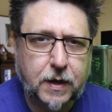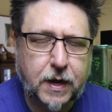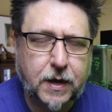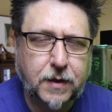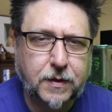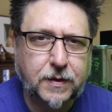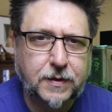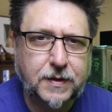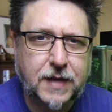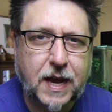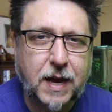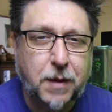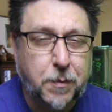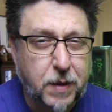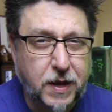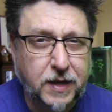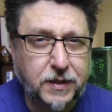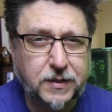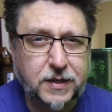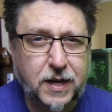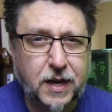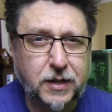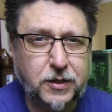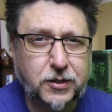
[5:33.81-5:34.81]
And the tank
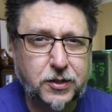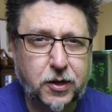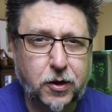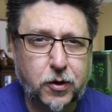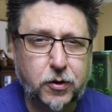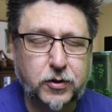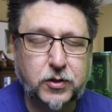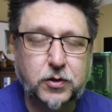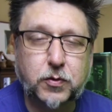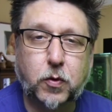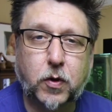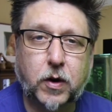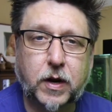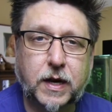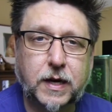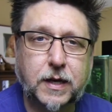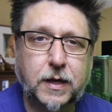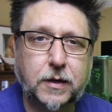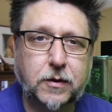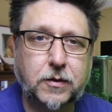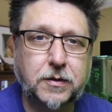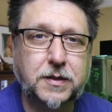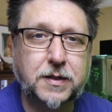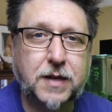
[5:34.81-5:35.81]
mates I chose were
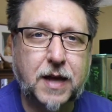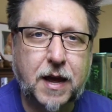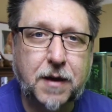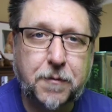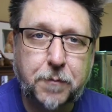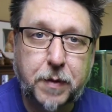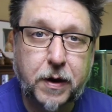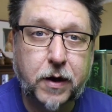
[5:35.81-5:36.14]
Endler's live